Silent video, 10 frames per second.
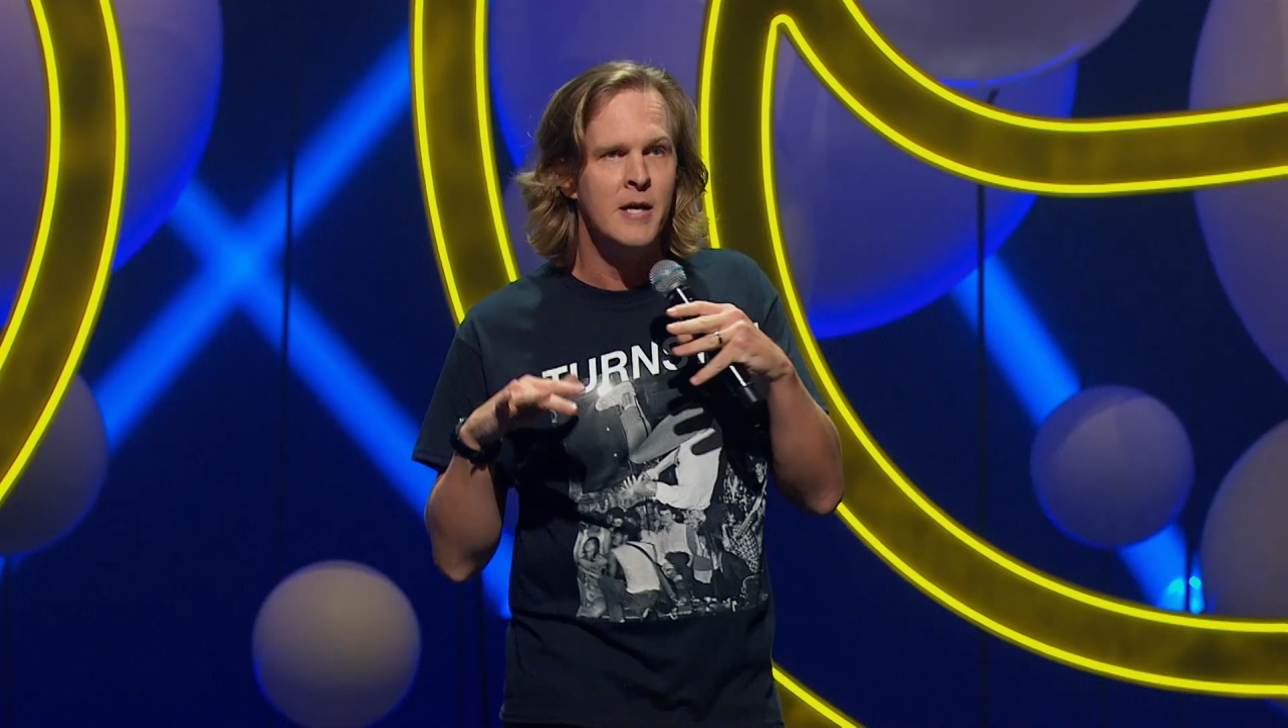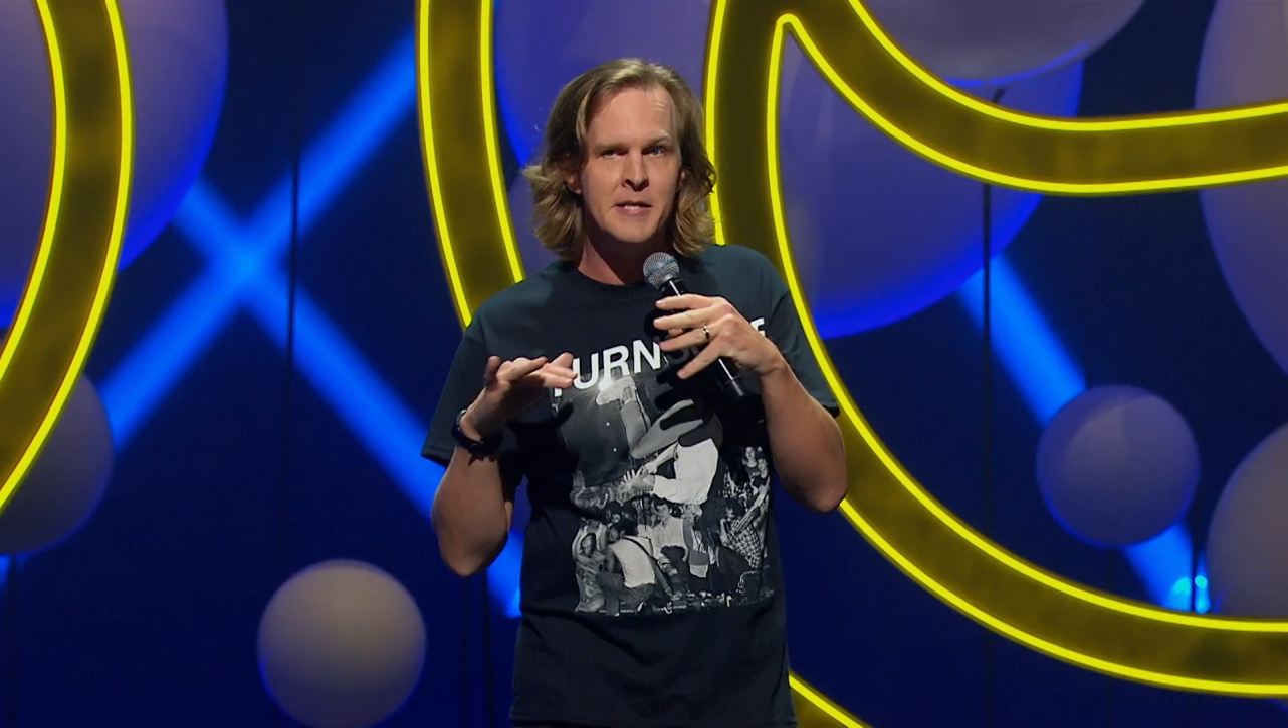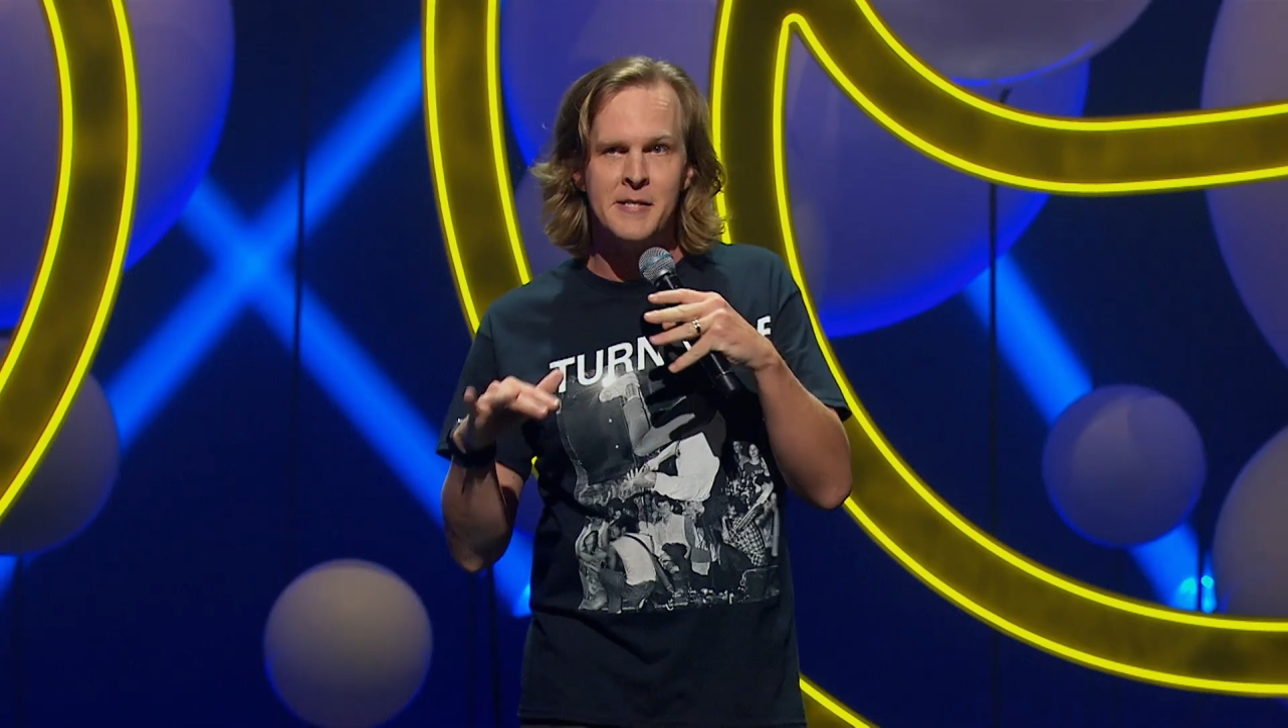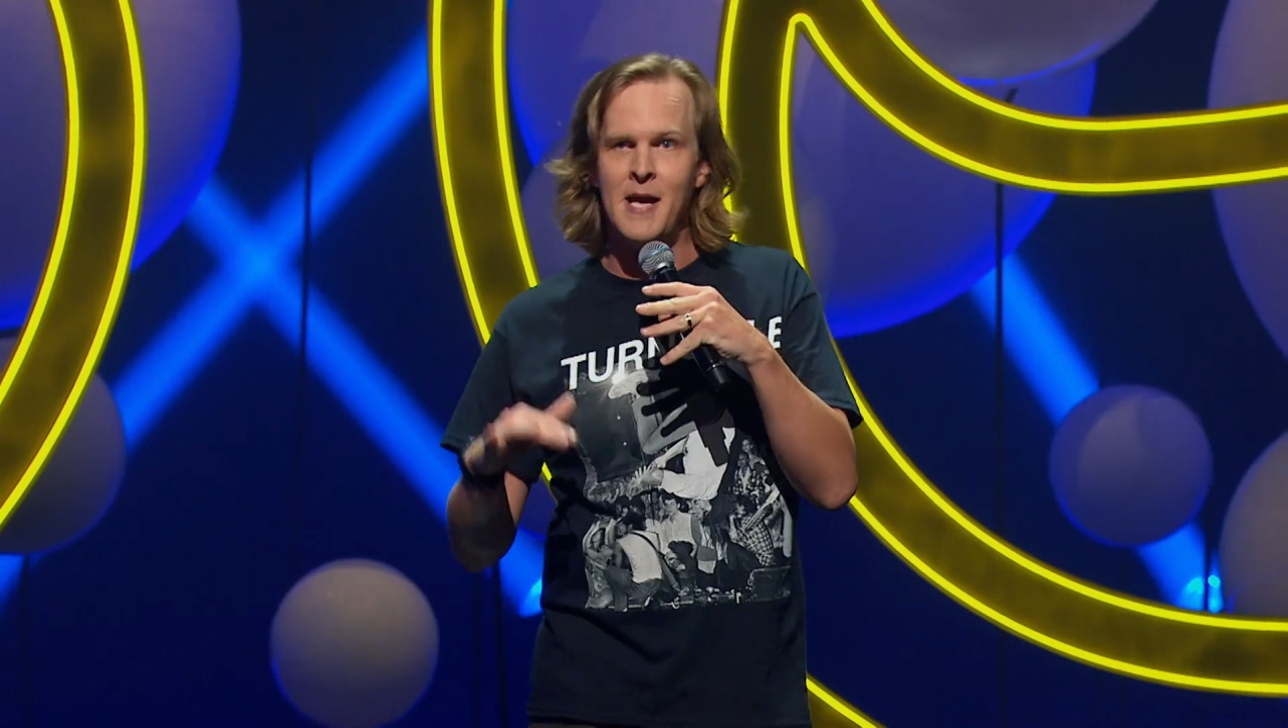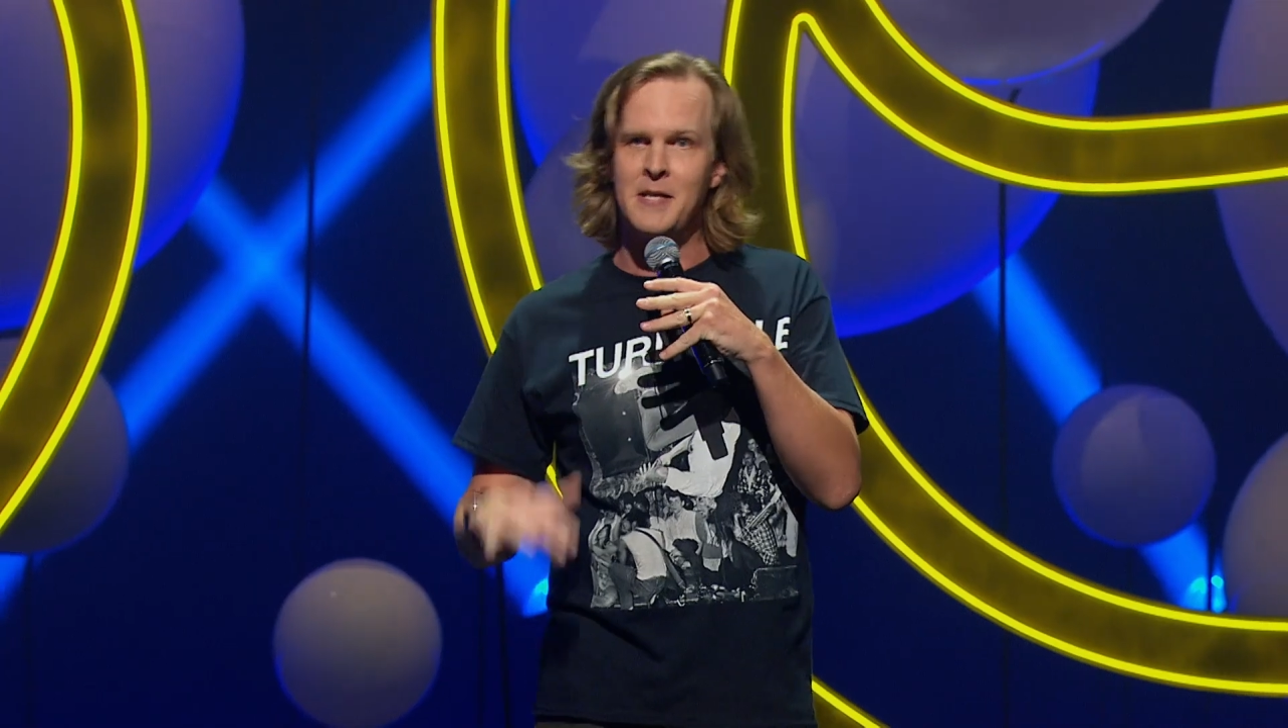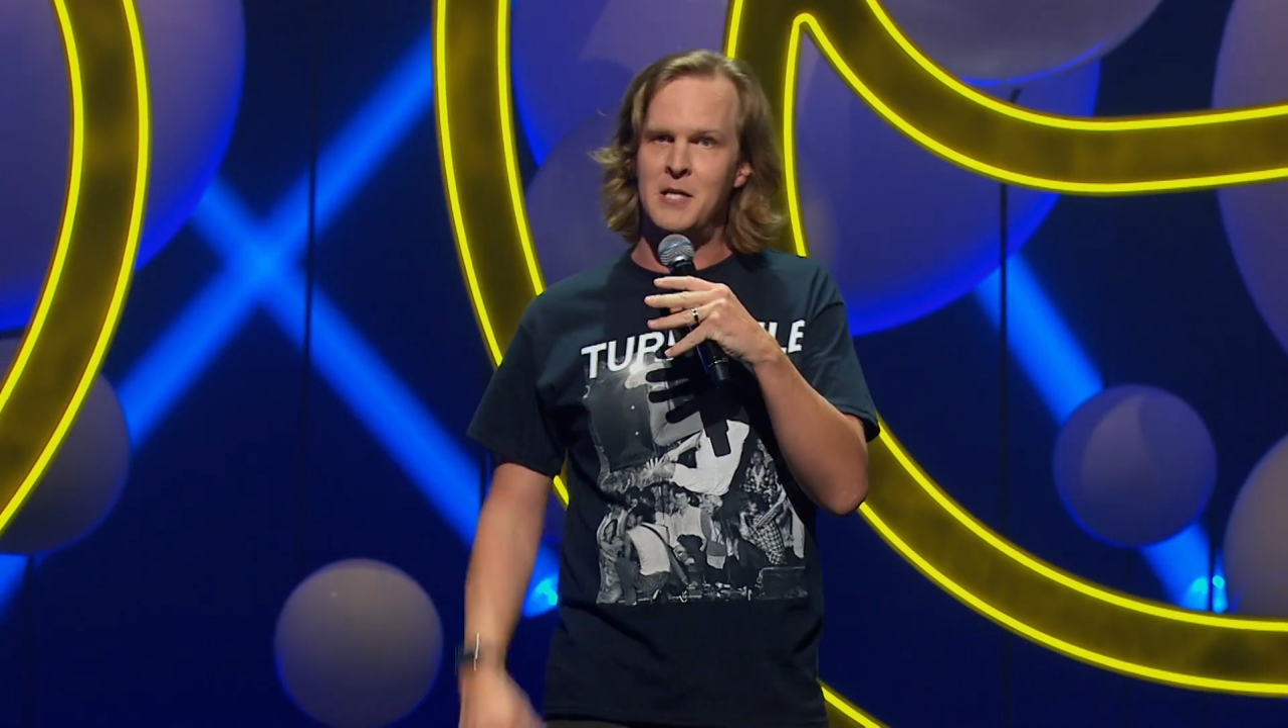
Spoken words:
here's that